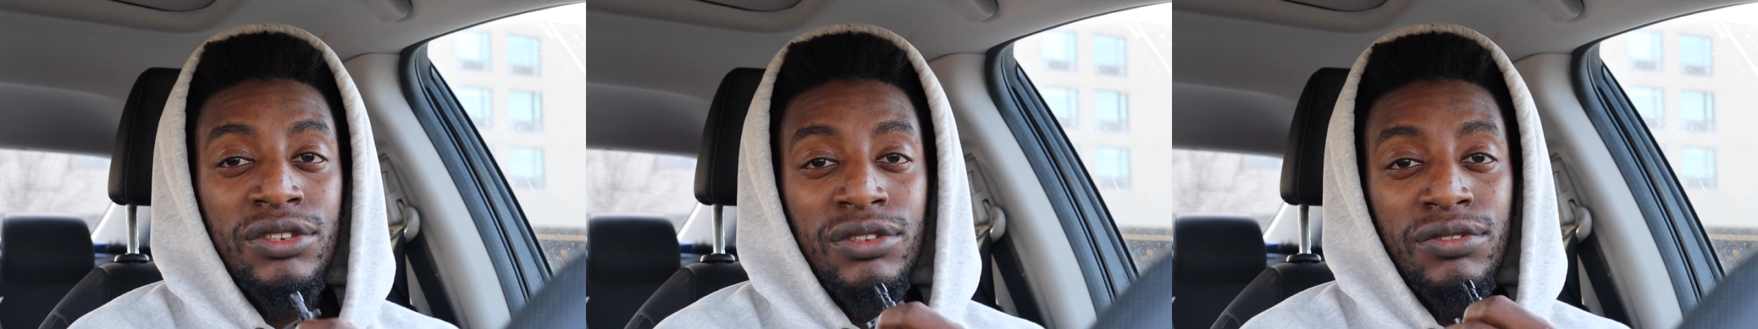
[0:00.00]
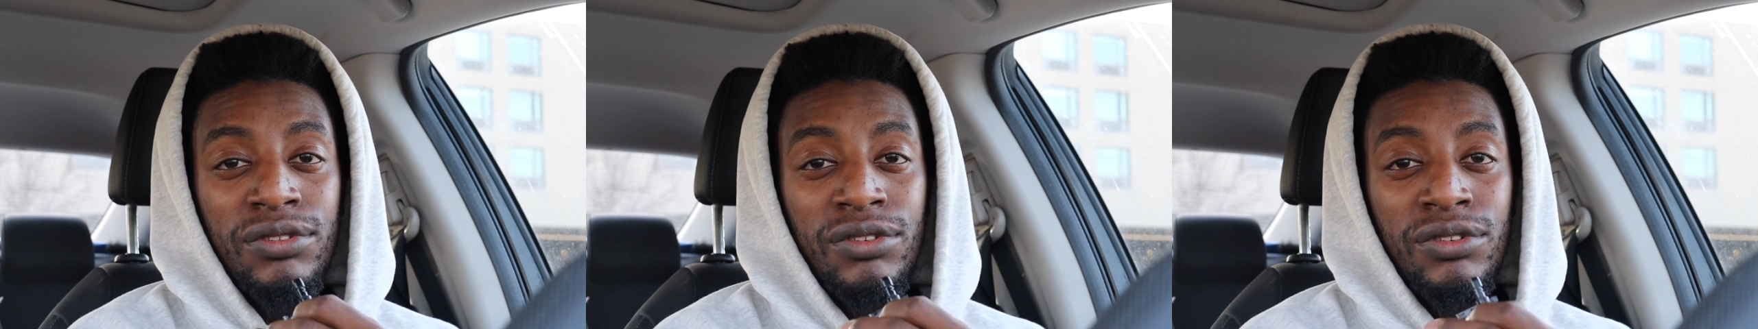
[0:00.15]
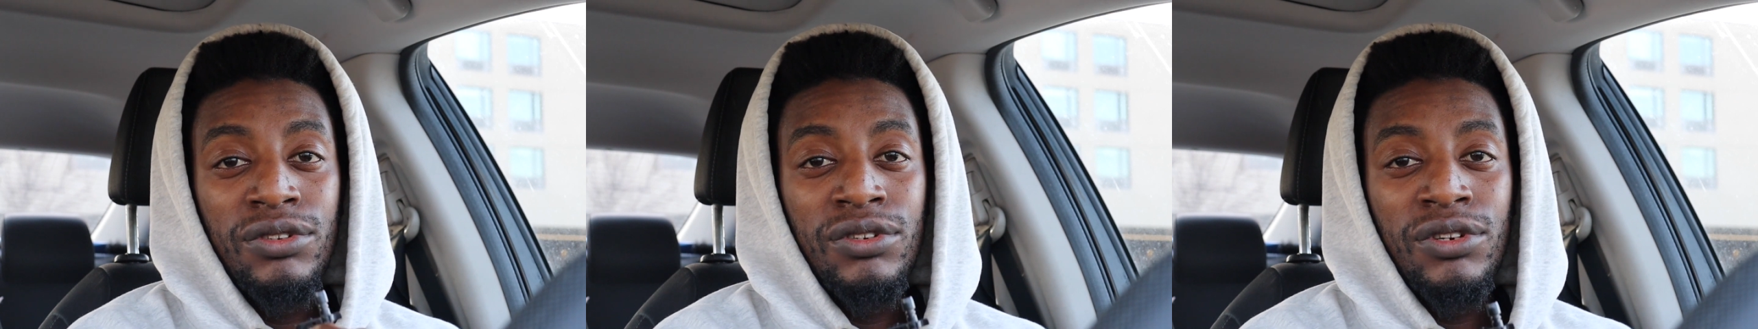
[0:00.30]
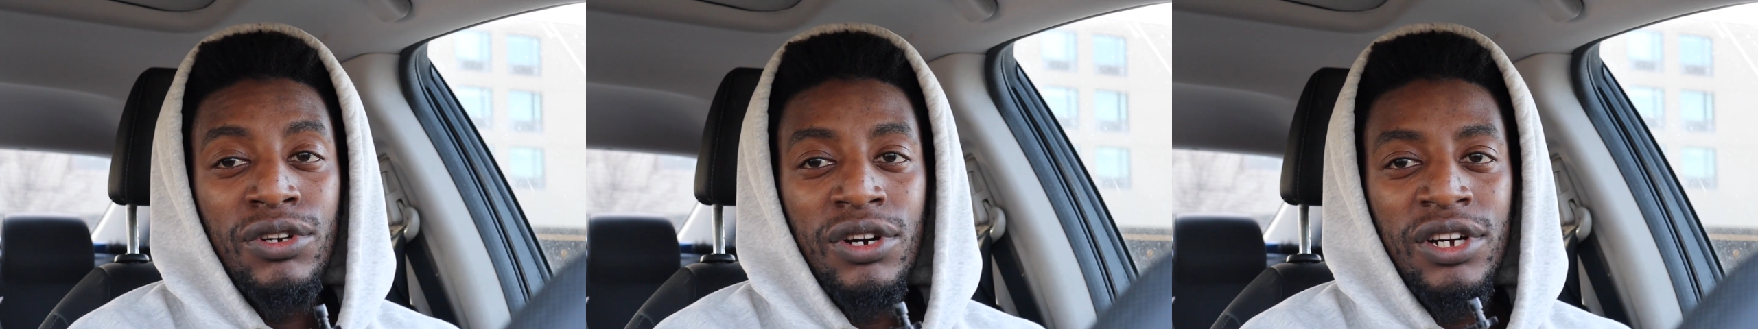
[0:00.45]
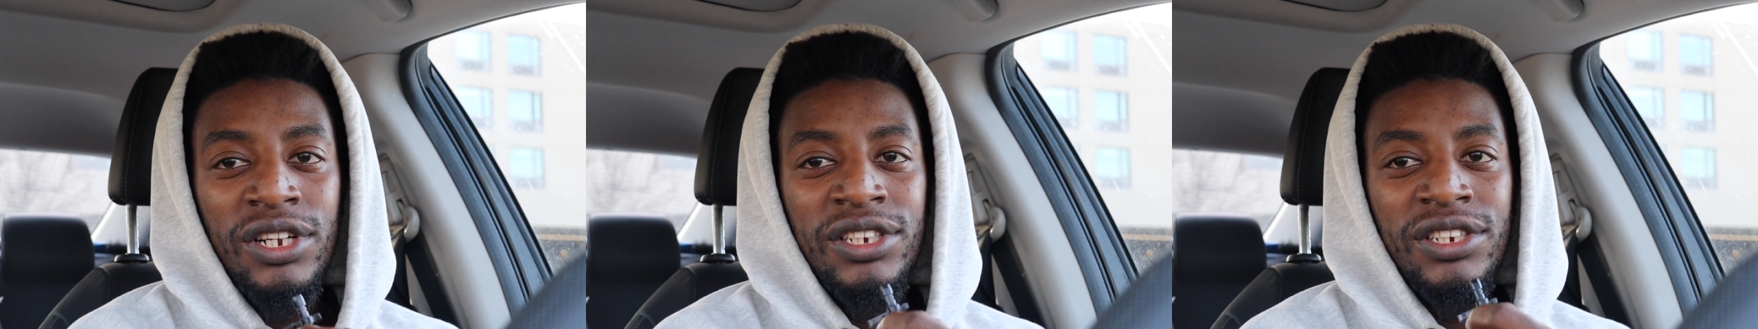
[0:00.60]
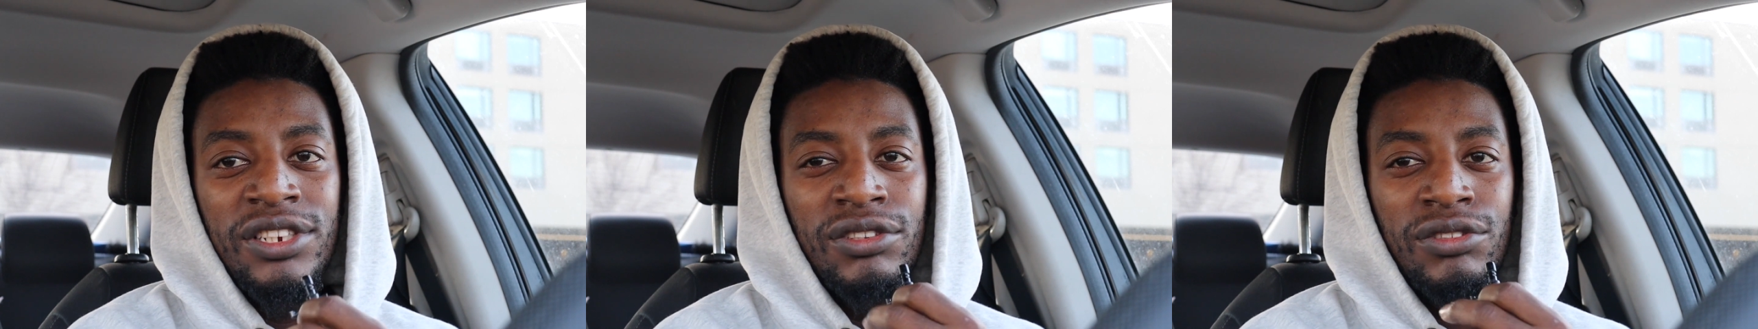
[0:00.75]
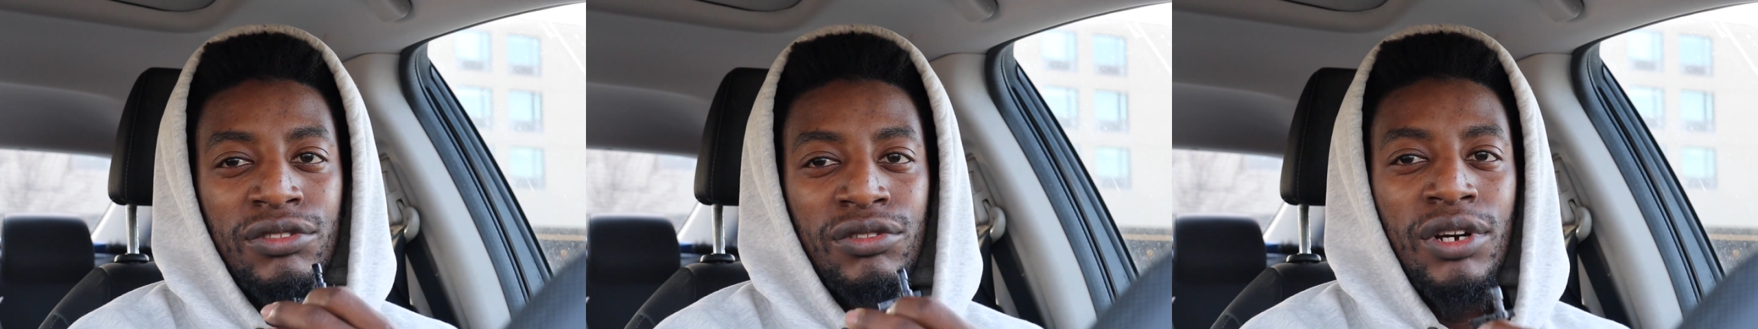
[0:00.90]
to do
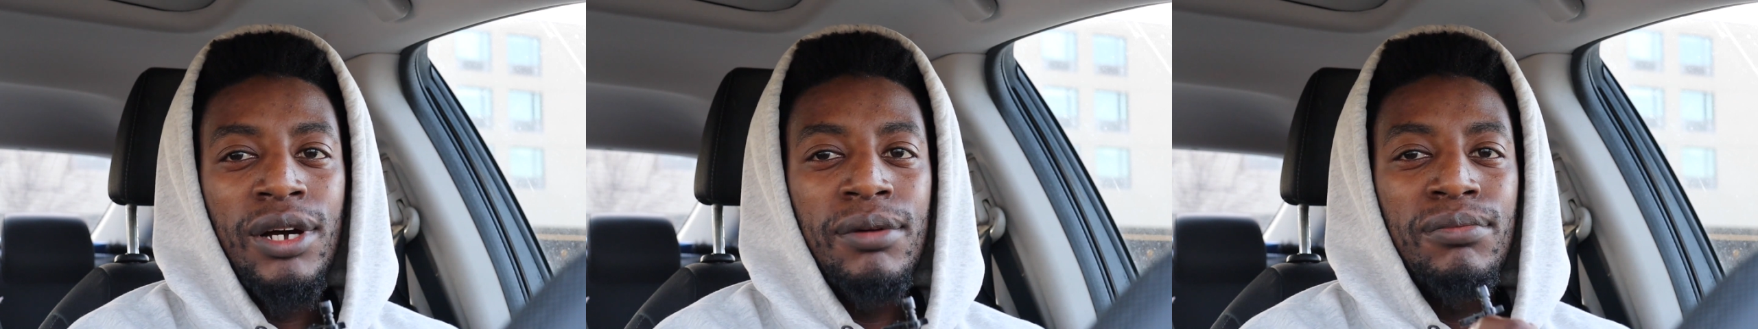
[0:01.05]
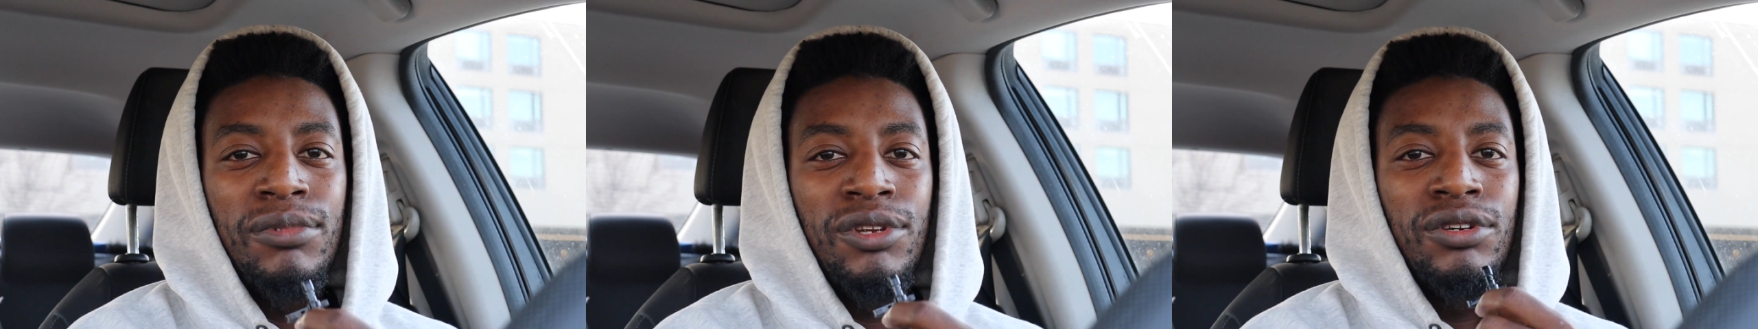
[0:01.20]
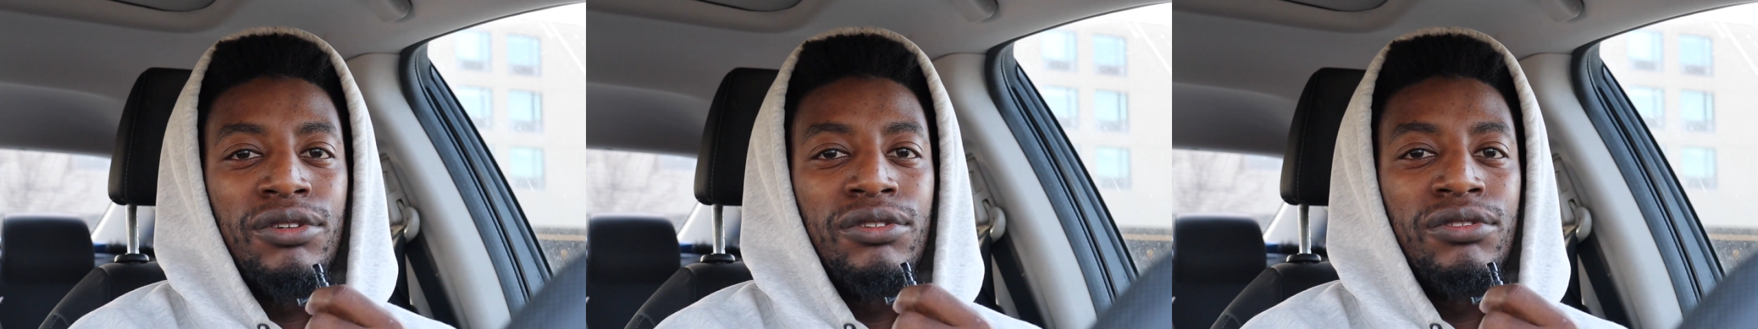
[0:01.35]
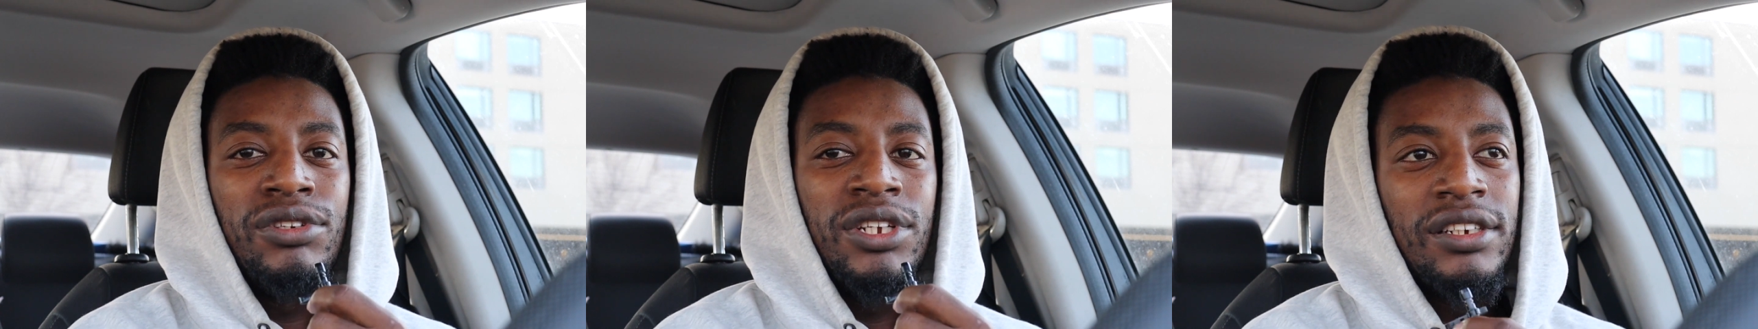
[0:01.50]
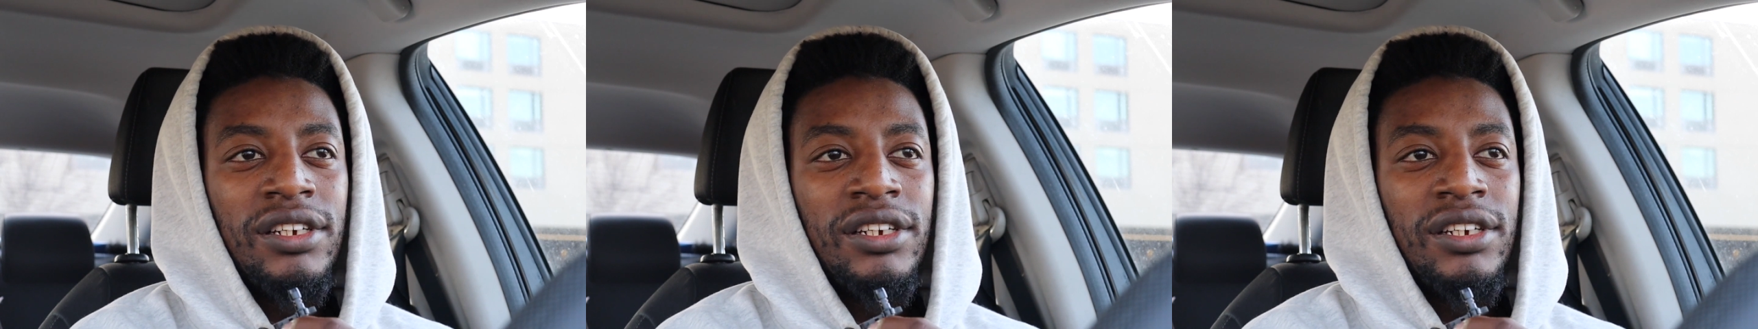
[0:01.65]
content, to upload.